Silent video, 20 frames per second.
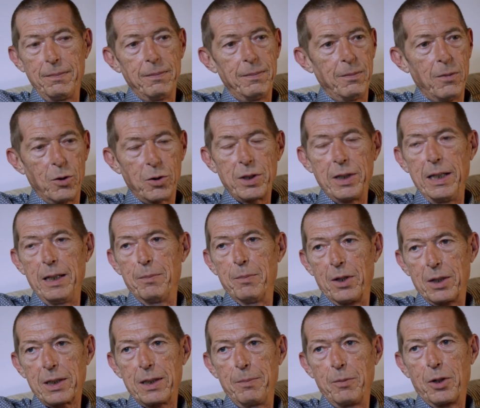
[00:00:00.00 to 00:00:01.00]
mostly in
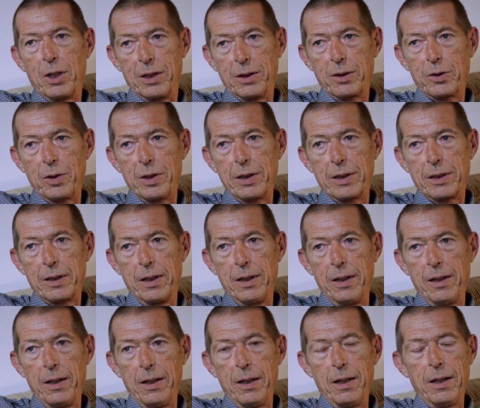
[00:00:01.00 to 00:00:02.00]
Muslim countries.
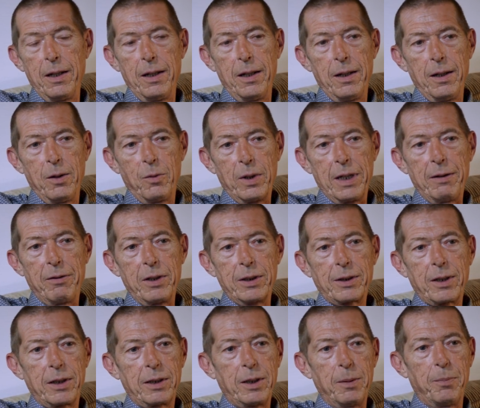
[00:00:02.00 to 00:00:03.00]
Whenever
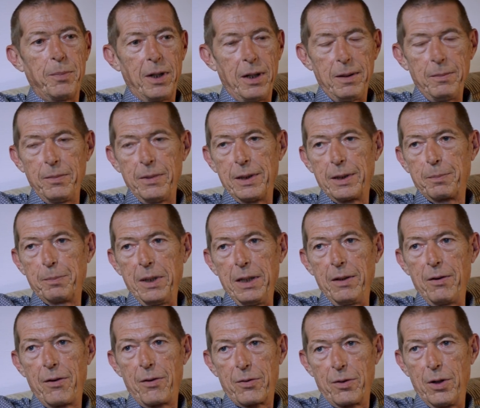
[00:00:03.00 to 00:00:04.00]
such a bomb is
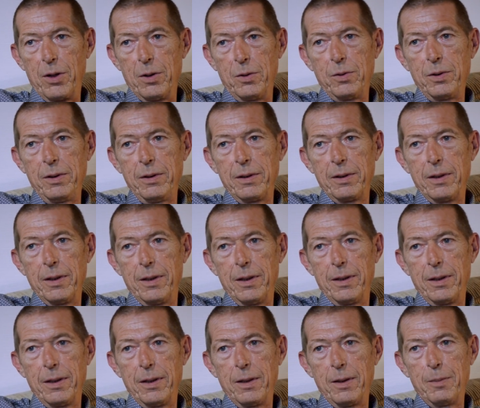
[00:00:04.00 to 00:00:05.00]
being thrown,
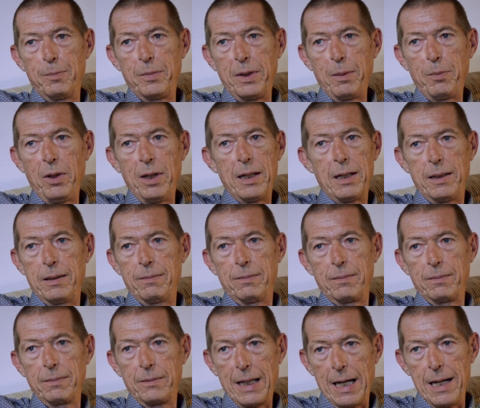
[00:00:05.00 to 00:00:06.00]
people are
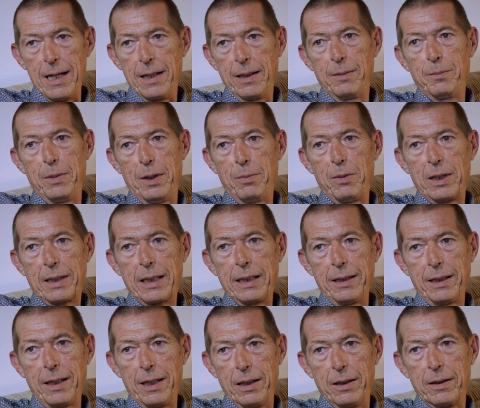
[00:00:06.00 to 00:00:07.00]
dying, people are
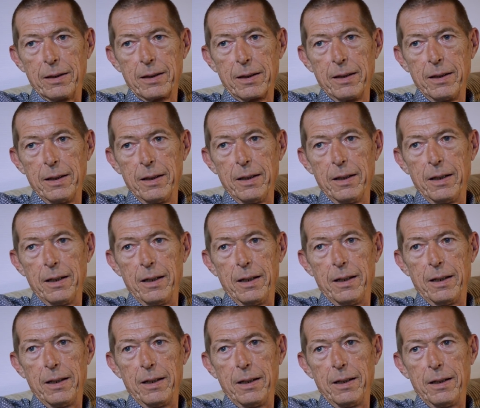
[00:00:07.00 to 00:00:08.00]
getting killed.
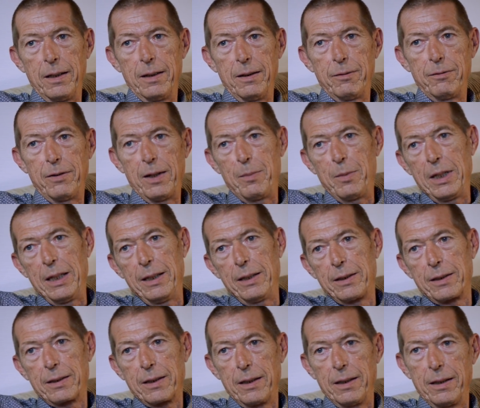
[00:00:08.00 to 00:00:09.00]

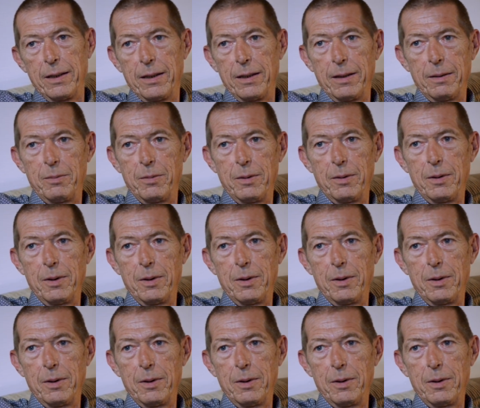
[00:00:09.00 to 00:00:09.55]
Families have